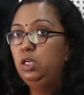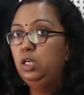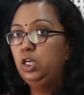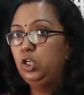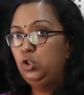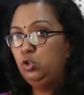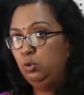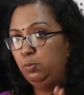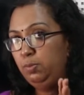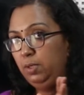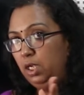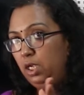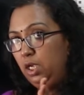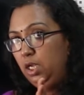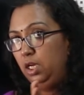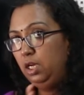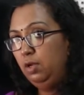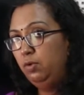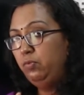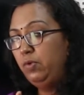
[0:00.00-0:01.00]
It should
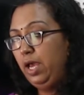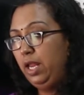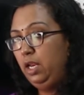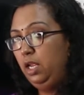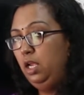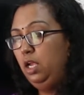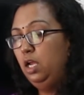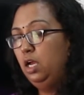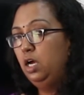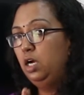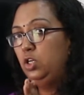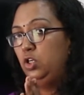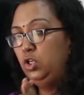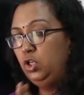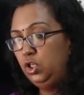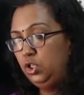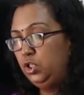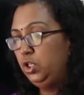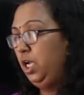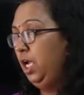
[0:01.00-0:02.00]
be in a very
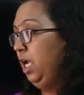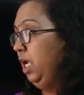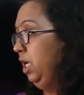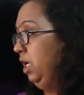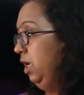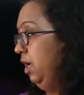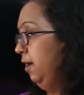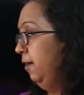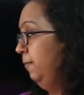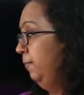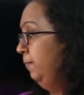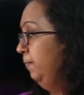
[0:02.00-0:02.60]
niche area.